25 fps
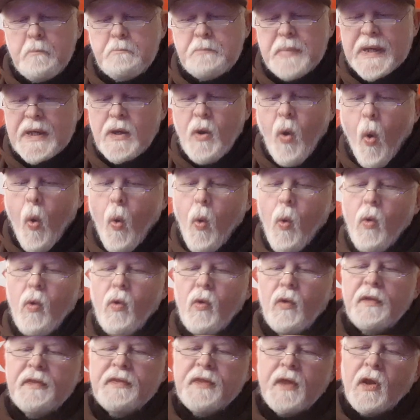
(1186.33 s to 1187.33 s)

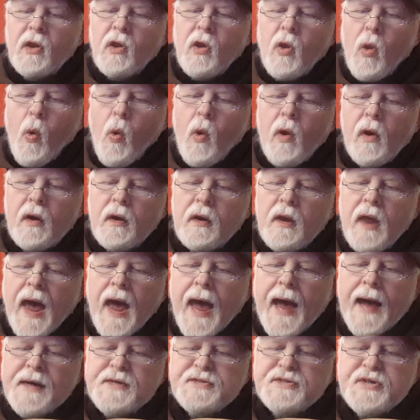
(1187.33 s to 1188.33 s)
Behold, the Lord
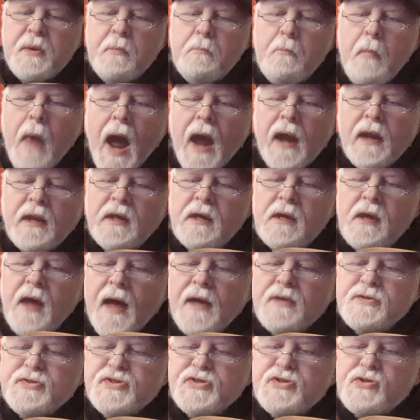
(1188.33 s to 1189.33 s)
has a mighty
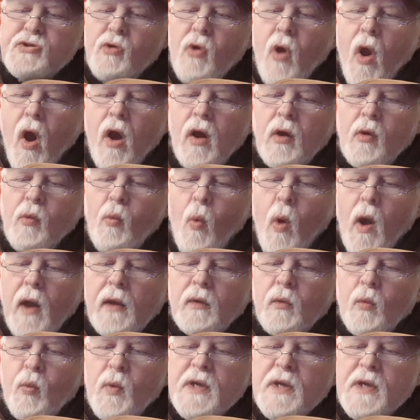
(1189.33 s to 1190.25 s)
and strong one,